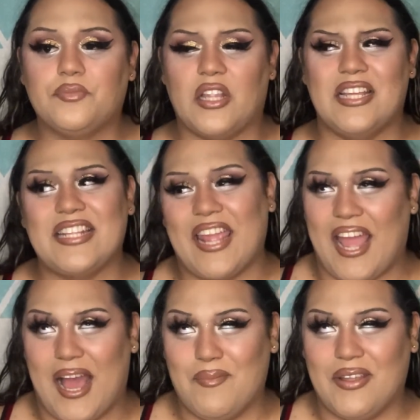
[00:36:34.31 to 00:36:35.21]
unless I
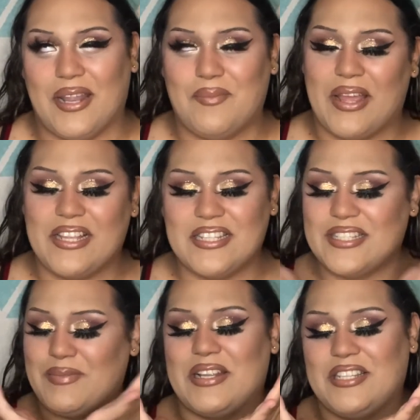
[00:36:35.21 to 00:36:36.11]
am and I'm like
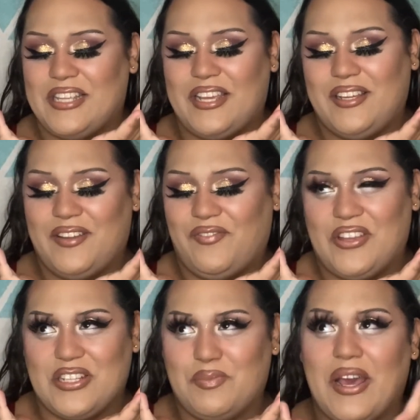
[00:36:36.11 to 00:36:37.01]
just mentally
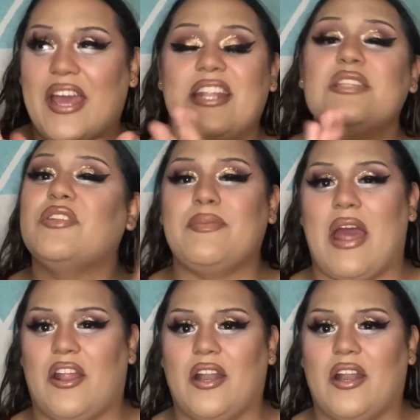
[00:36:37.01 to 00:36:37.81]
confused, but it doesn't really matter.